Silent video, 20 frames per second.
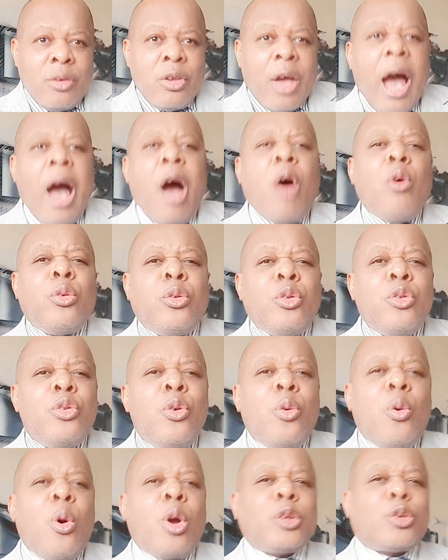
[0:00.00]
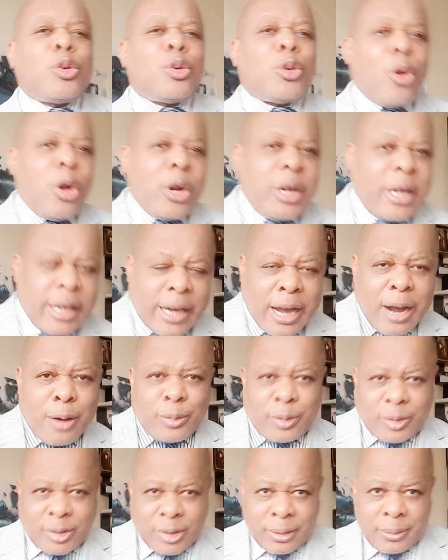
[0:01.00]
How do you want to run a
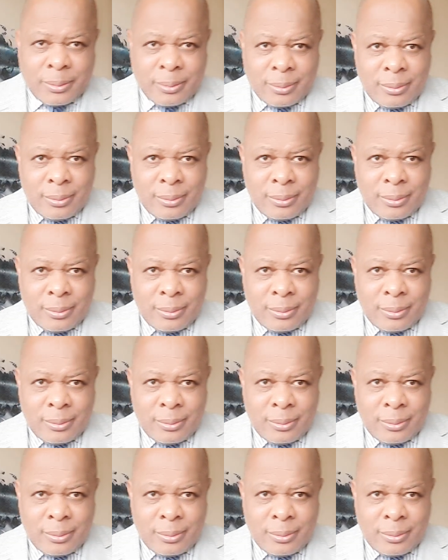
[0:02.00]
country